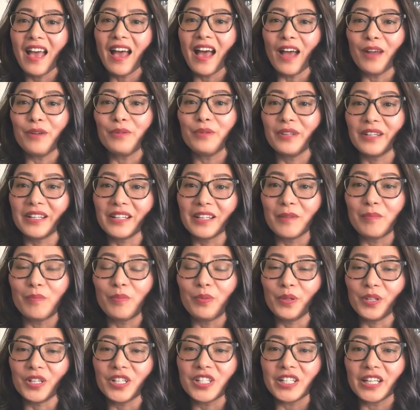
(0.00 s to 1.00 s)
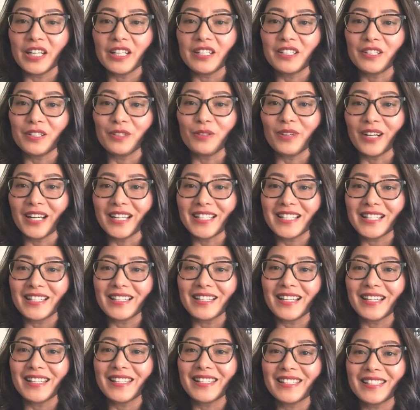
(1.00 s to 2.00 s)
I really appreciate you
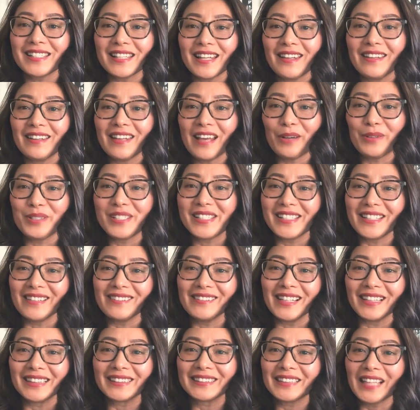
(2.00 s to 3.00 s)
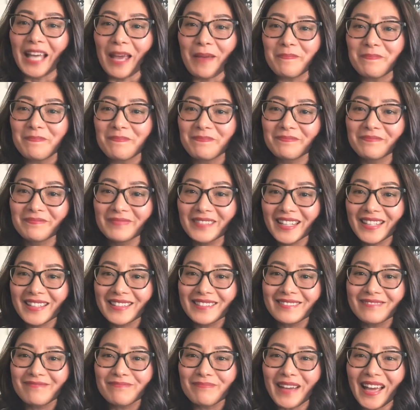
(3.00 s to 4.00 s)
watching this and I'll see you next time.
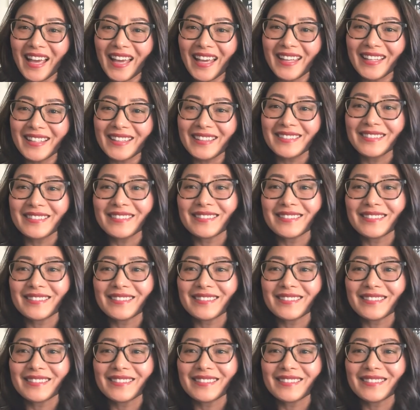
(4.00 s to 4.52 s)
Bye.